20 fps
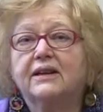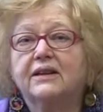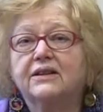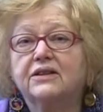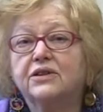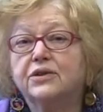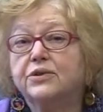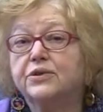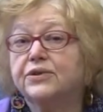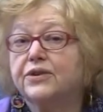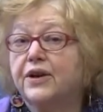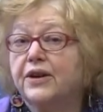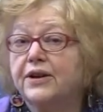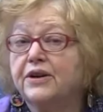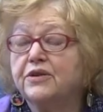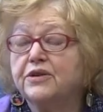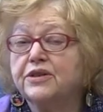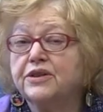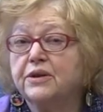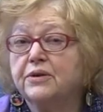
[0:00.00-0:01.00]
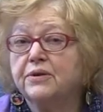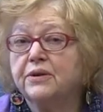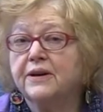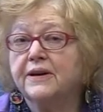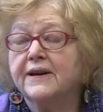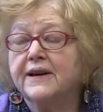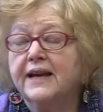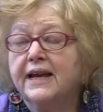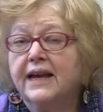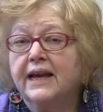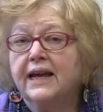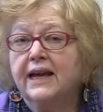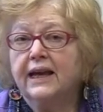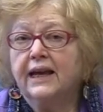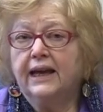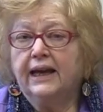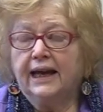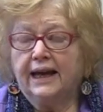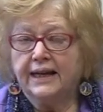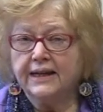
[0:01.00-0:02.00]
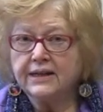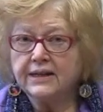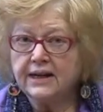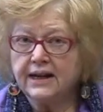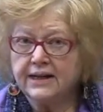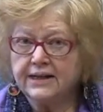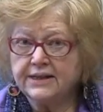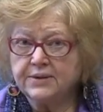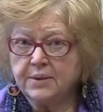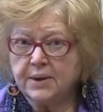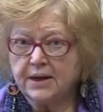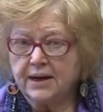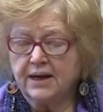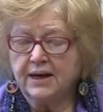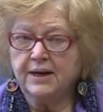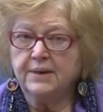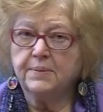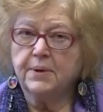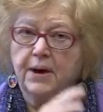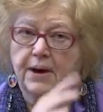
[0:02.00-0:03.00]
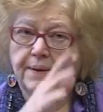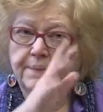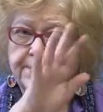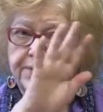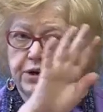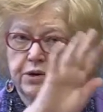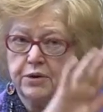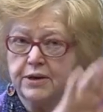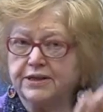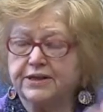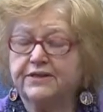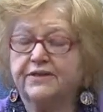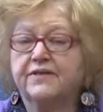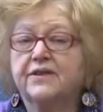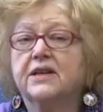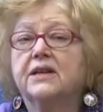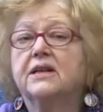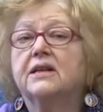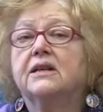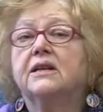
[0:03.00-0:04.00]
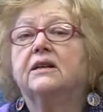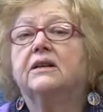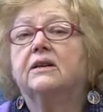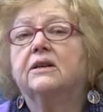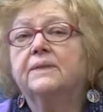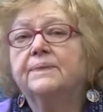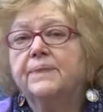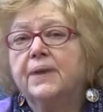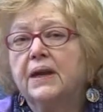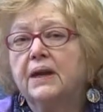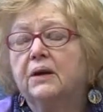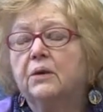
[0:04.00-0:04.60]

in Tucson, Arizona. And as we came up the crest of the hill,